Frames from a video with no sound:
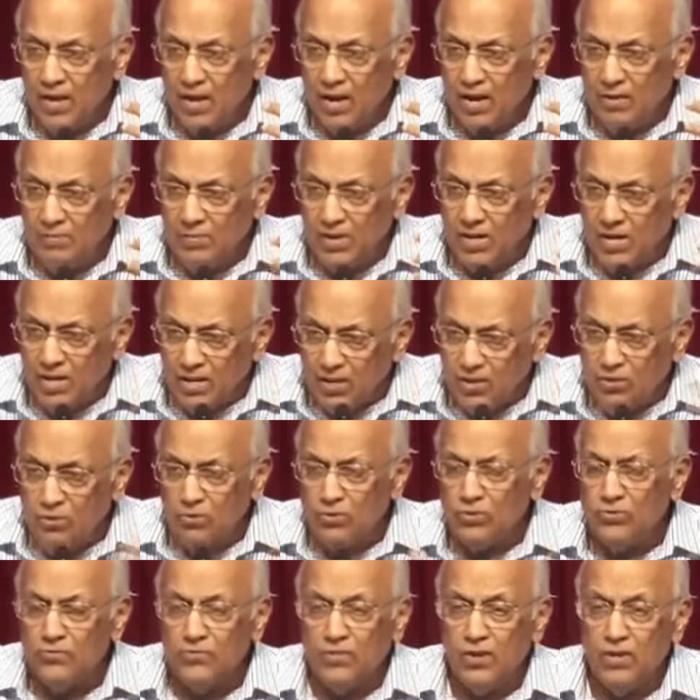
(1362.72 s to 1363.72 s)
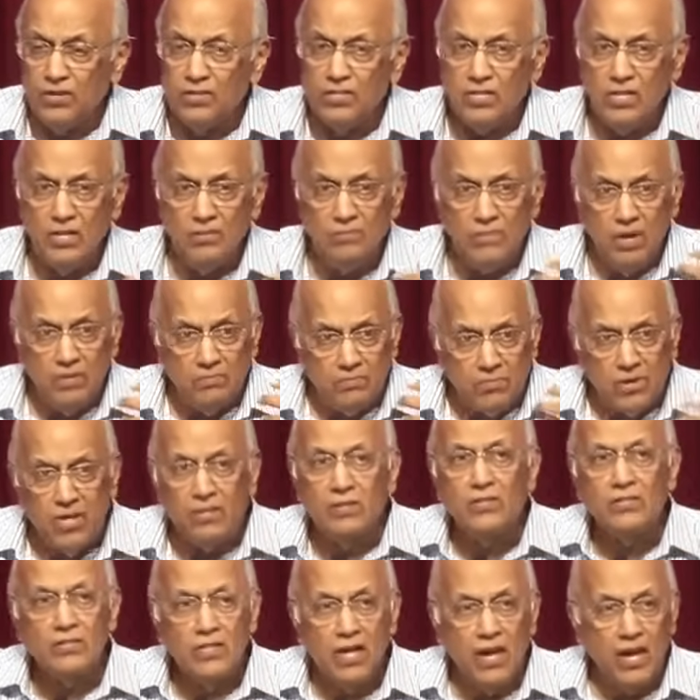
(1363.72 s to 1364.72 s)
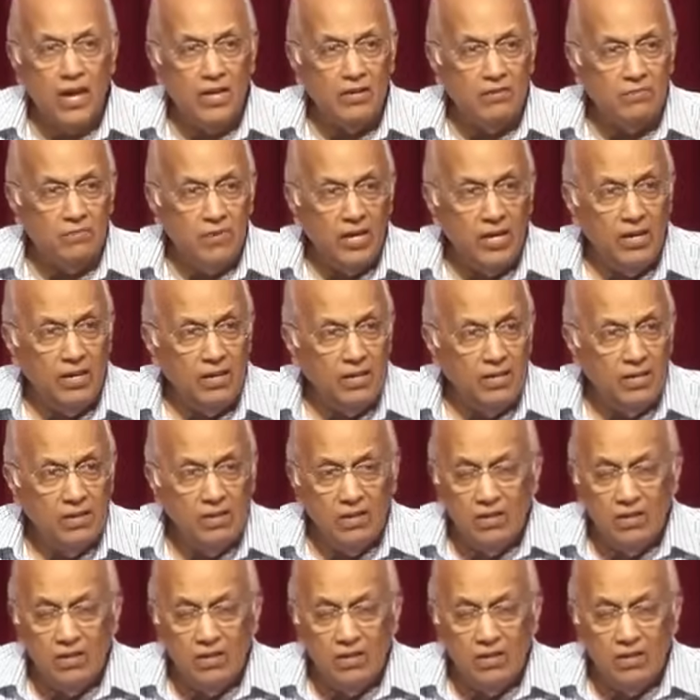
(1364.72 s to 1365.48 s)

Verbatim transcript: I've been accused falsely, my brothers hate me,